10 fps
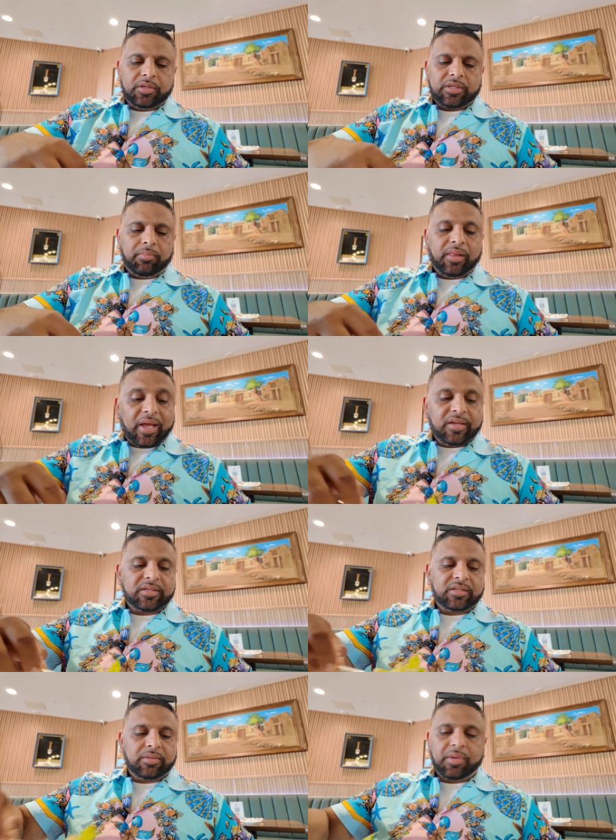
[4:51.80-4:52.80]
some
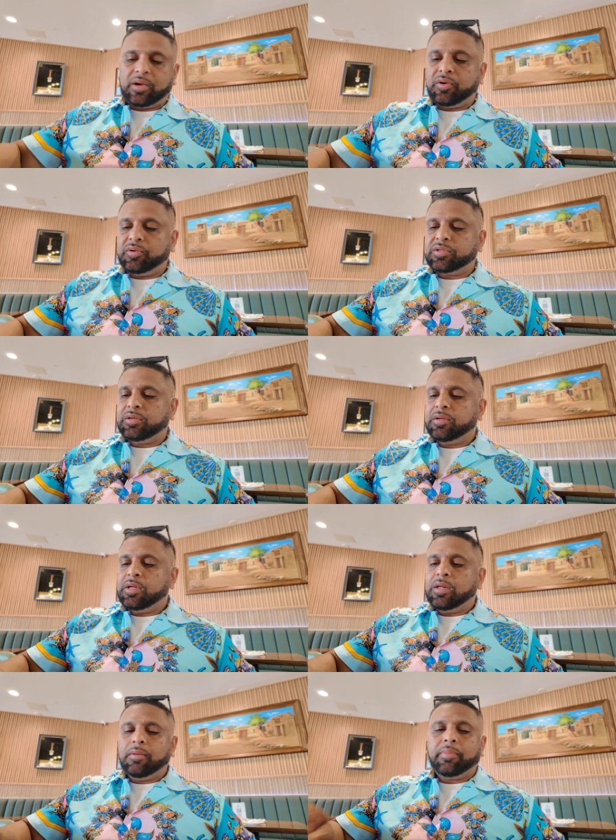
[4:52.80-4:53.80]
lettuce and tomatoes,
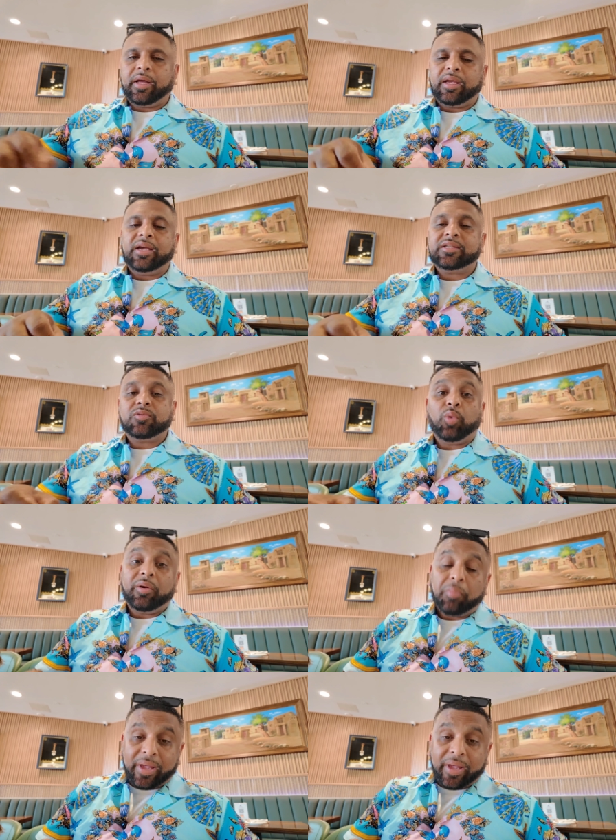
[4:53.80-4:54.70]
but I guess what